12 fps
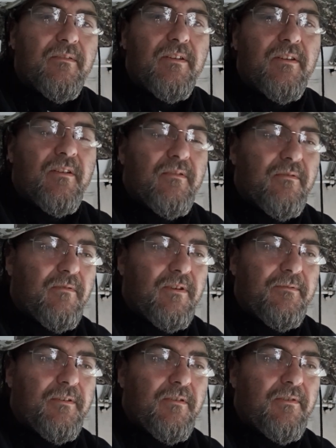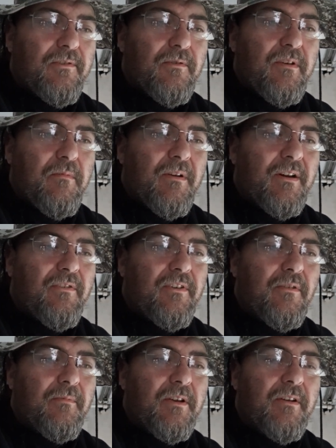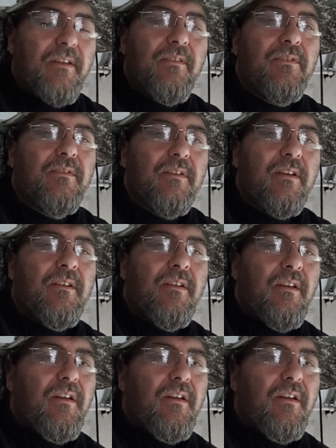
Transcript: What if you go to the store and you bring that shit home to your kids, okay?